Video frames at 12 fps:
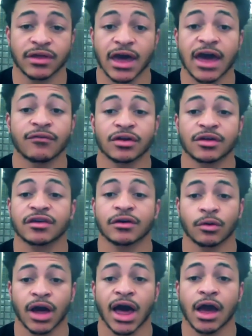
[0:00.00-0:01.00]
with every
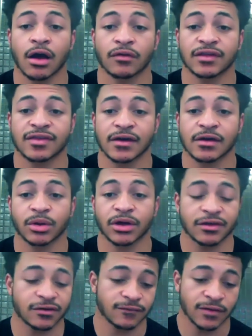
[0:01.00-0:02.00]
single guy on the team
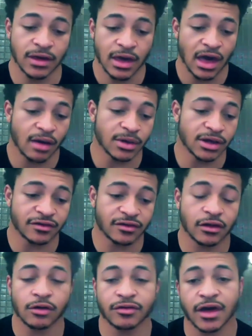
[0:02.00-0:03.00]
because of, I mean,
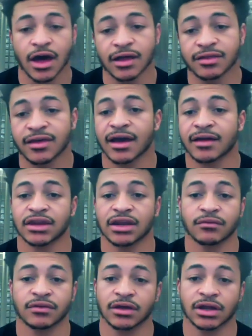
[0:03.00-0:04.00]
just close contact and
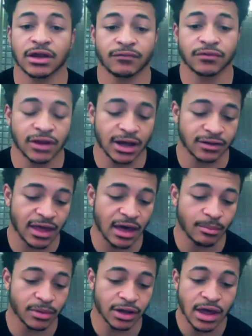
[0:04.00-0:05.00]
everything and everything like
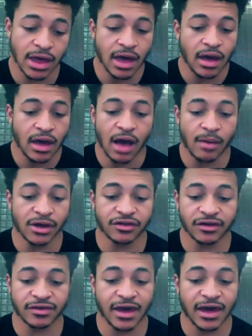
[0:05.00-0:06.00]
that. But I mean,
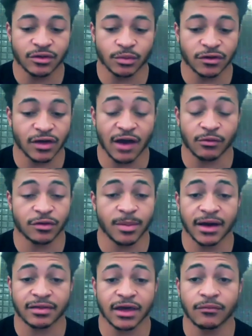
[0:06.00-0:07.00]
just as I
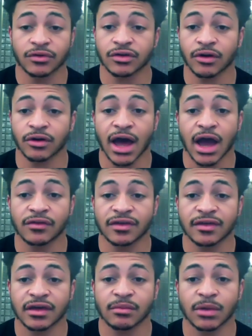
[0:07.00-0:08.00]
respect every single guy on
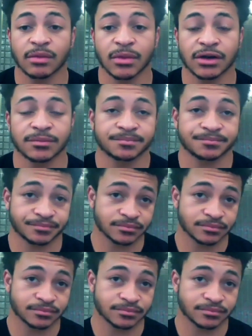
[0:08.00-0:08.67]
this team, and I mean,